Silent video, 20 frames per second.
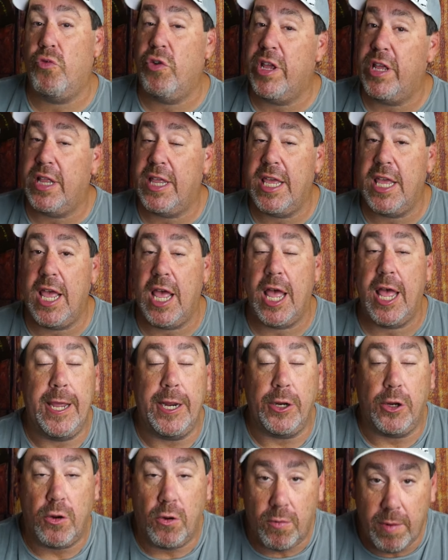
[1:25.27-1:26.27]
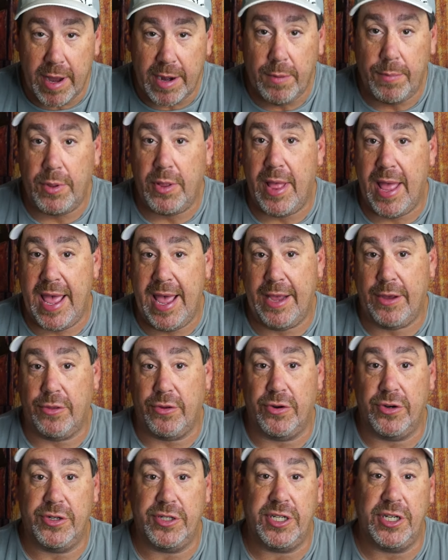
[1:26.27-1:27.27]
really incredible
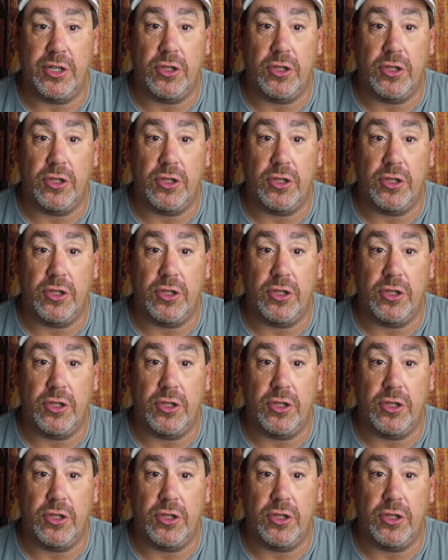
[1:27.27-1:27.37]
anglers,